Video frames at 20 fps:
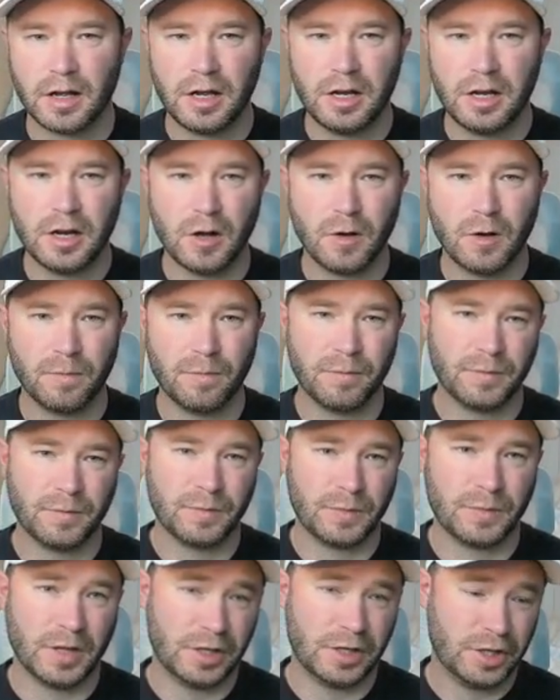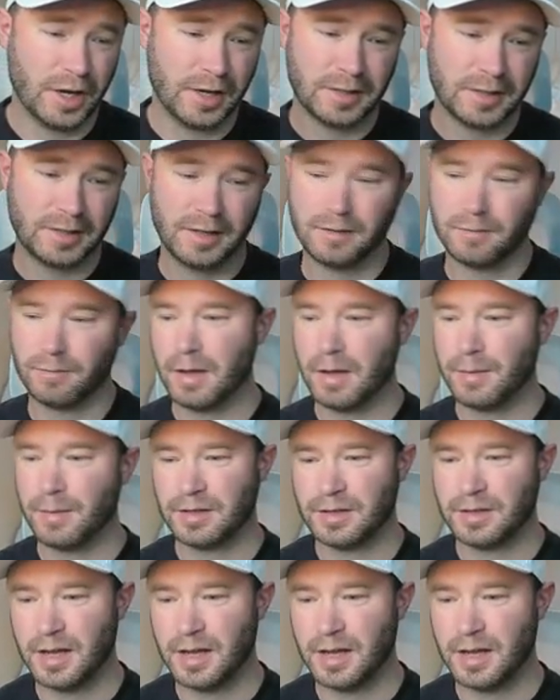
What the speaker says: The Justin maybe